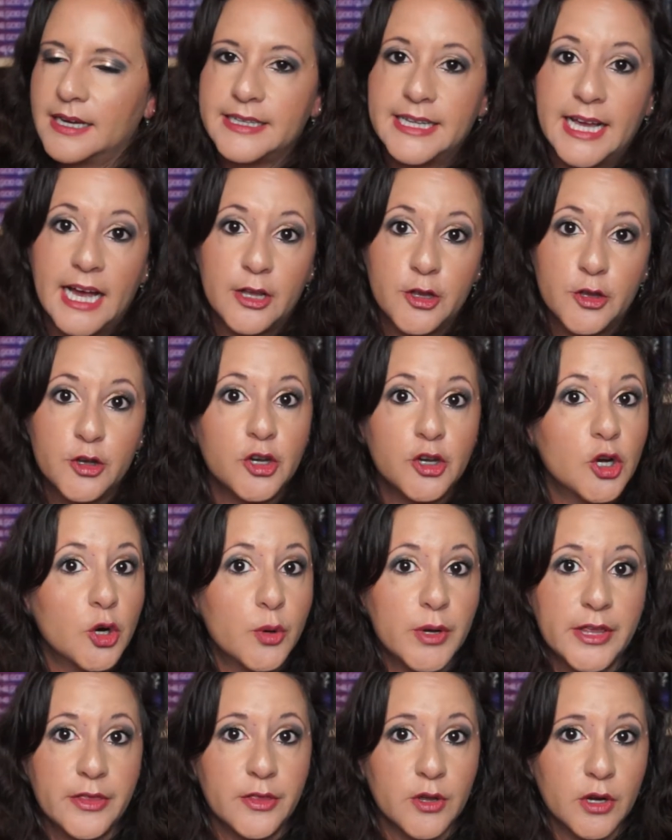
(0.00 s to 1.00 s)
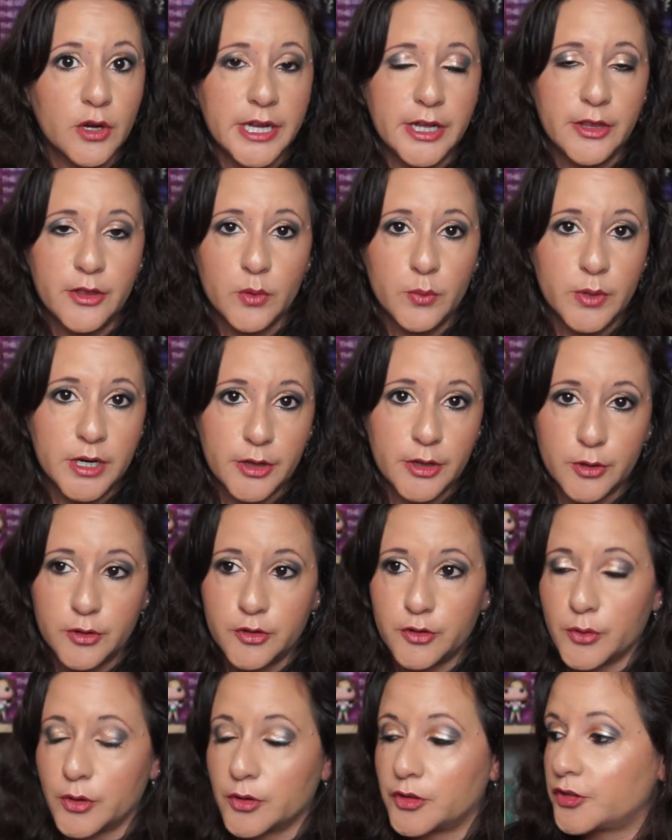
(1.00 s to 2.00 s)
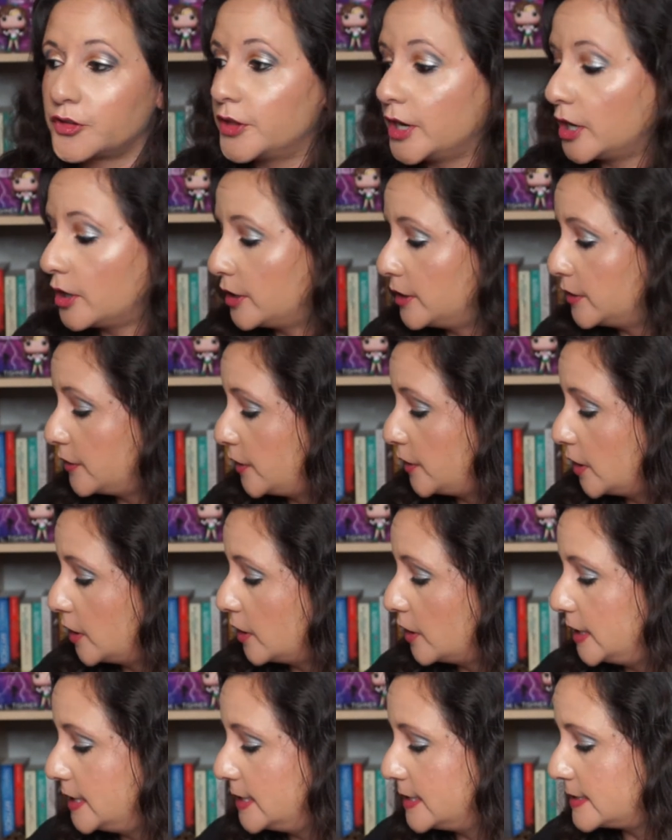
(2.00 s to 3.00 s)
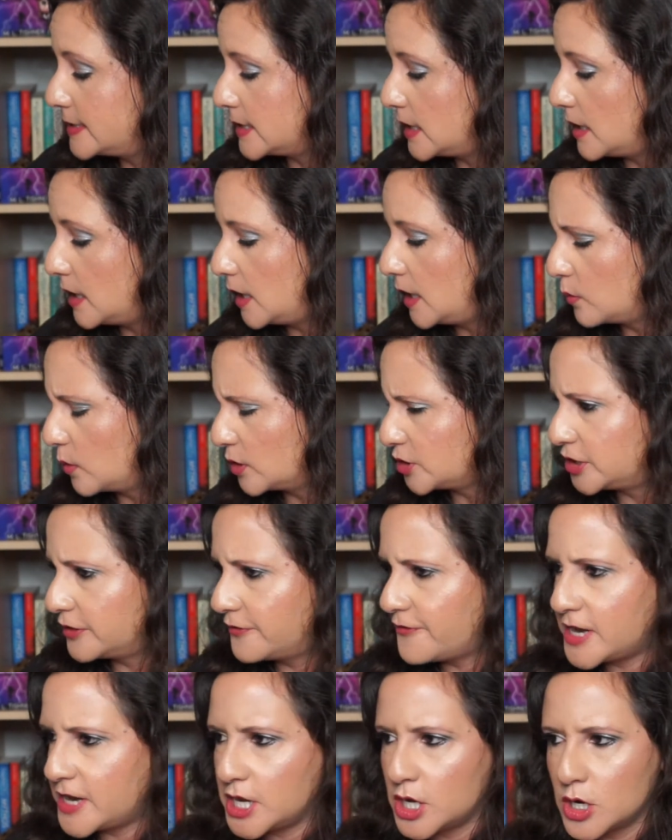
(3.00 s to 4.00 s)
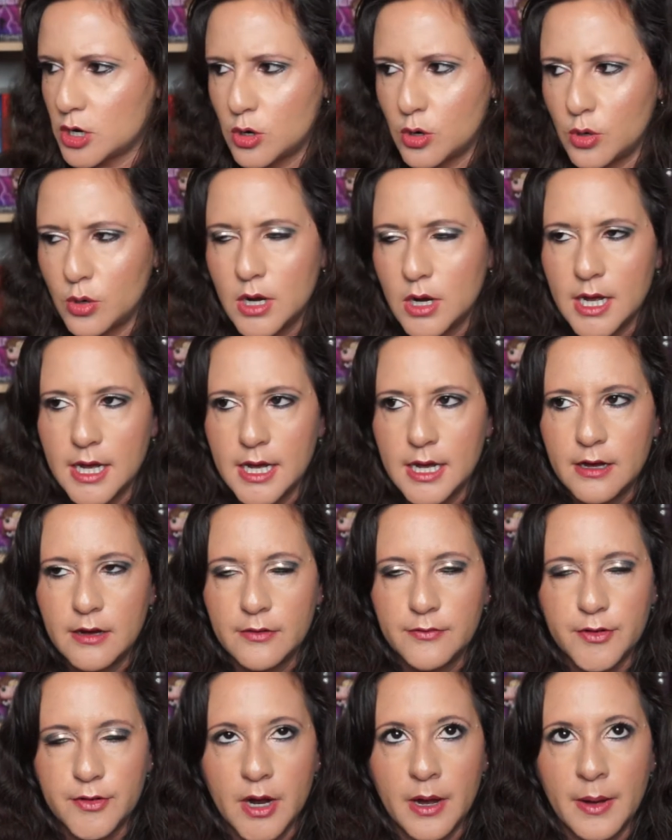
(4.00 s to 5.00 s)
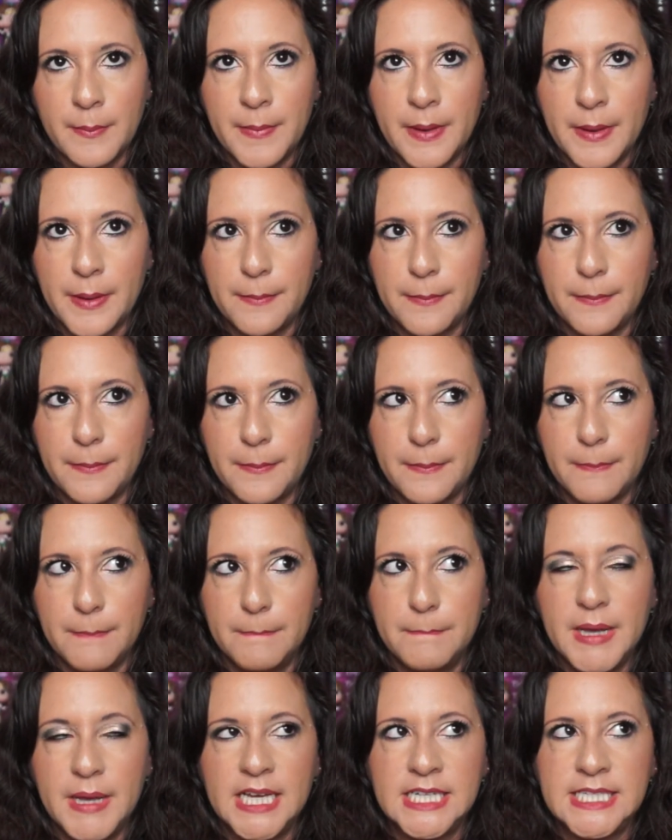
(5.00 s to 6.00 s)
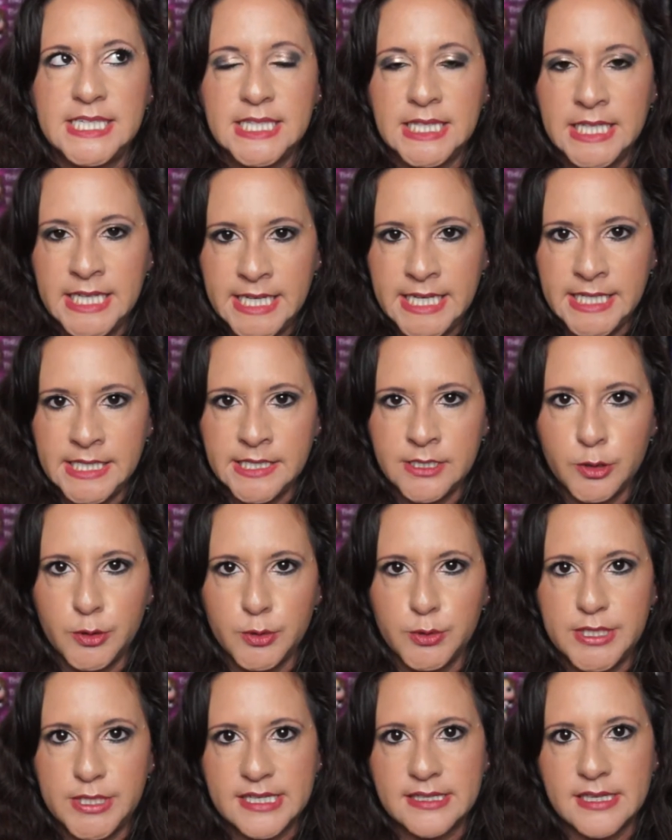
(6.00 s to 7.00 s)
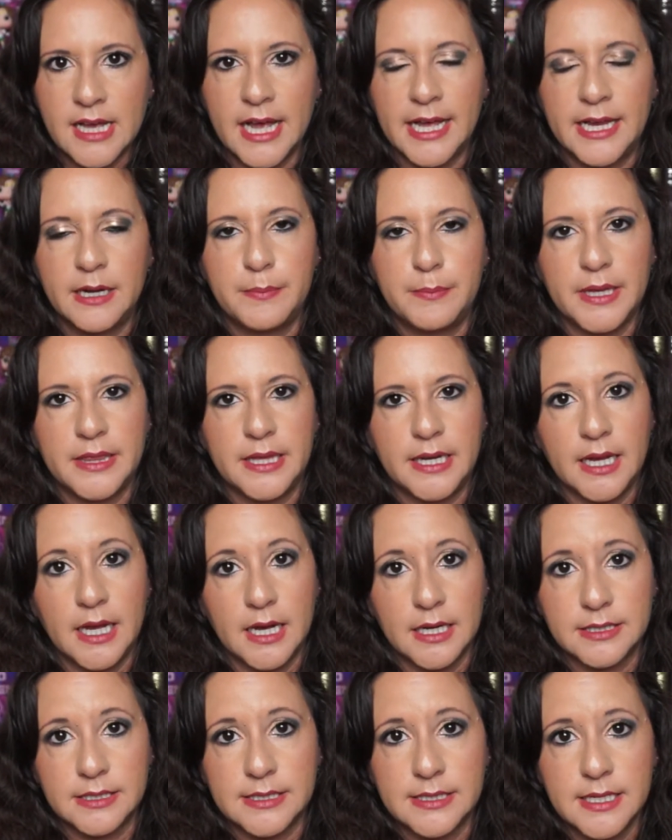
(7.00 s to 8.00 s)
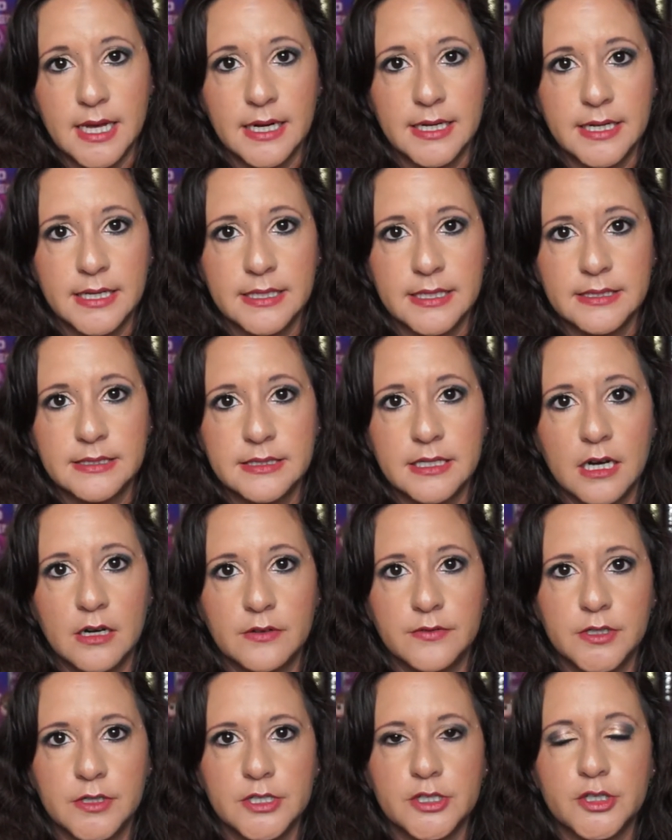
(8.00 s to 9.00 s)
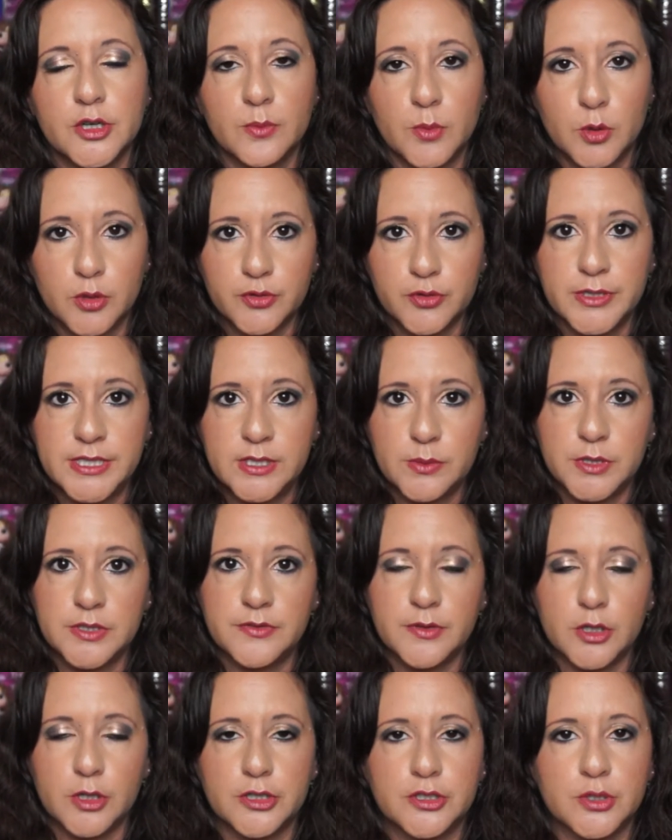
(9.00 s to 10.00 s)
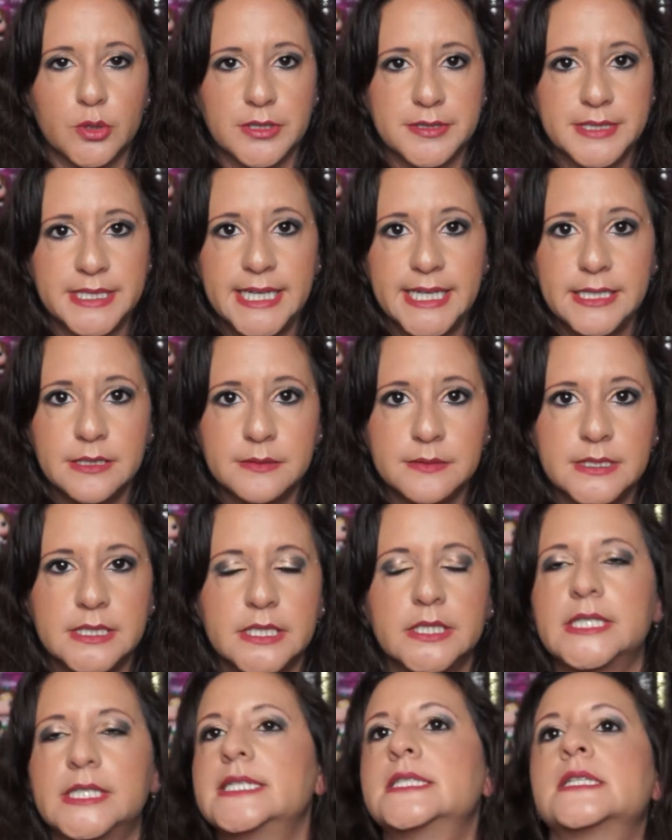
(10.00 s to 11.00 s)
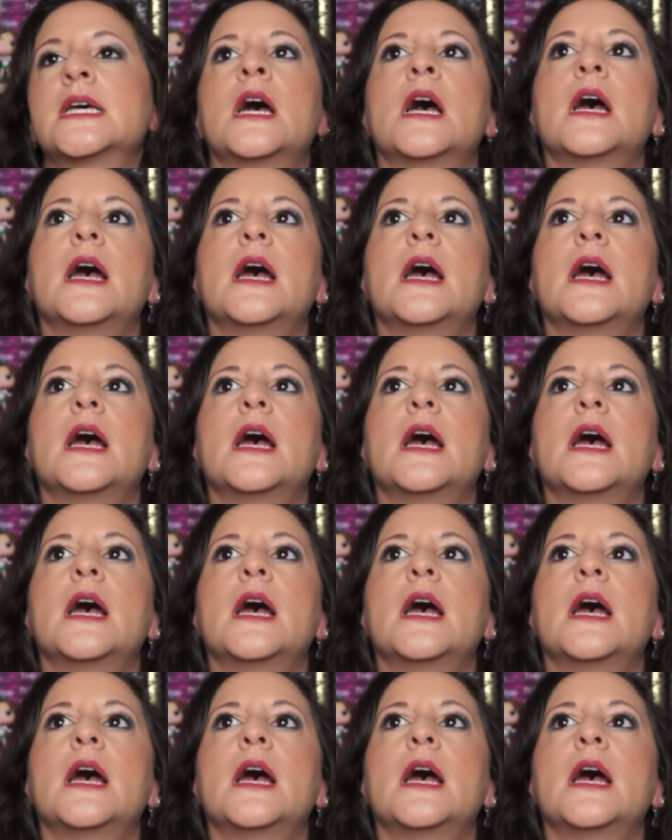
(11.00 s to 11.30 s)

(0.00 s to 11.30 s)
yeah, you can go either one of those routes. There is, I watched a video from Mandy Lynn, who designed Bethany Atzade's covers, her most recent ones for her Stolen Kingdom series.